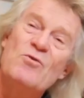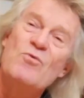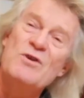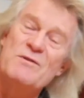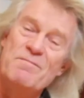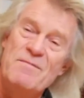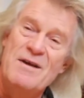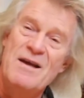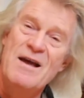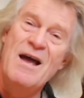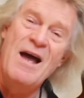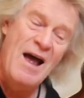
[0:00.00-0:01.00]
the rhythm,
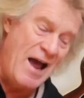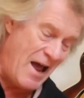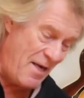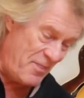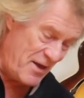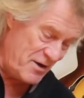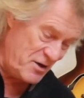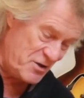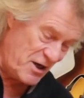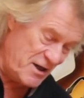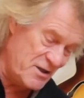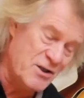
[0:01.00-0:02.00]
and then he
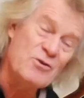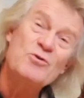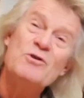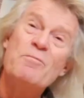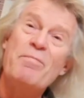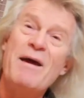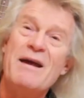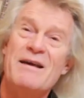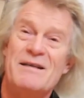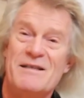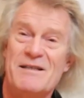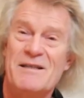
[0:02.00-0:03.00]
changed into the
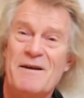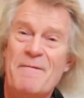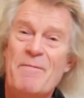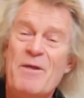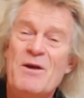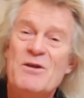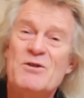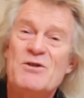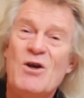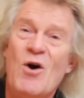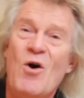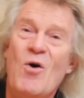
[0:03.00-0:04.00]
bass.
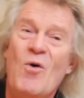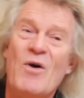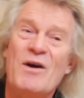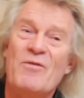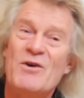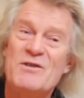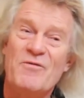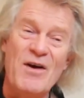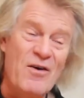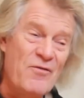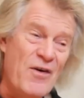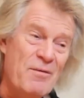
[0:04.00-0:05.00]
So it was a
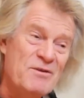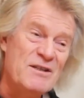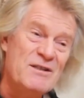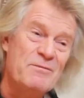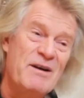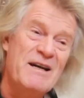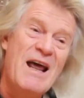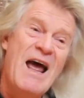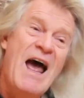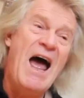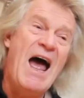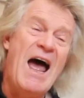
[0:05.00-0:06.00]
very famous instrument,
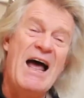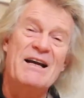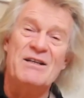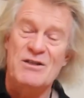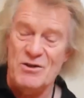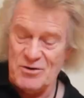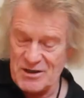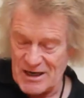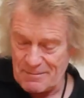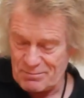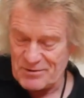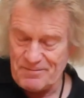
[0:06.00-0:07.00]
and to the
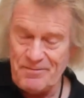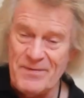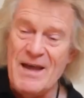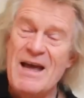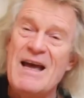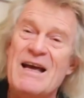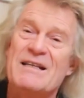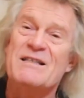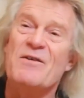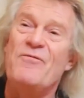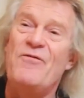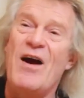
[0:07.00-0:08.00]
Gibson,
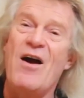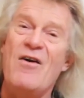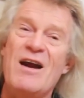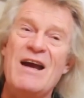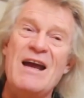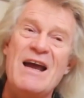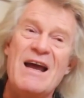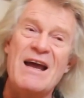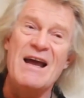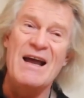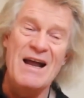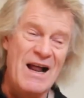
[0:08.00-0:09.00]
it's a very
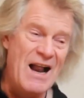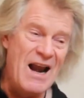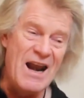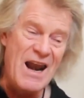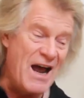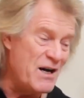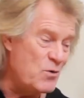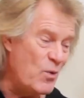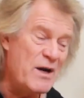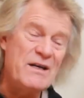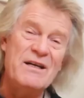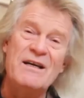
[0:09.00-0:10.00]

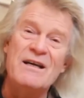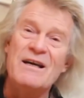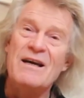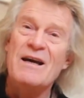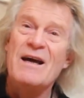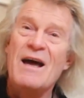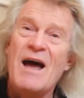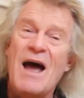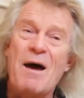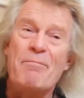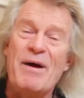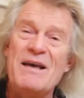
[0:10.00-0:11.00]
lightweight
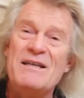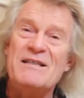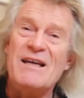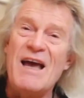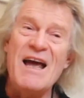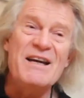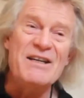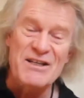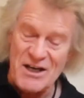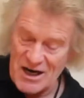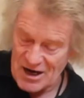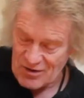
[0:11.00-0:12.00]
bass and
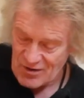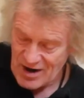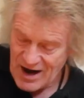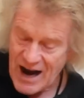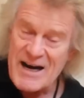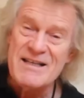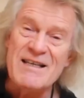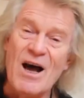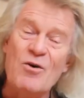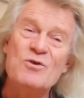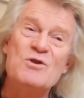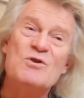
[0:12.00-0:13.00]
guitar, and it
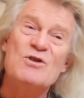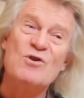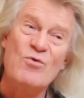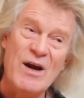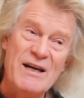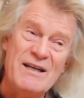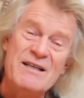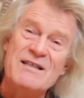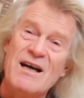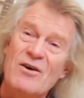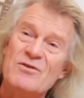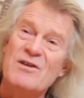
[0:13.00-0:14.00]
sounds great. It
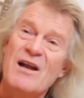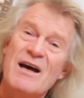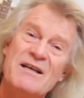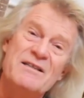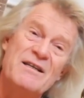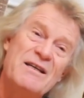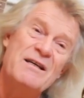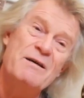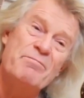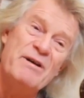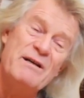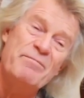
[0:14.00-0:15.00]
sounds like the
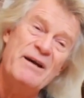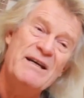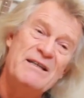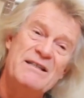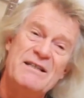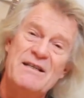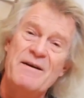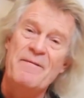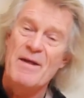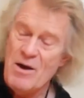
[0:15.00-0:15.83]
Beatle bass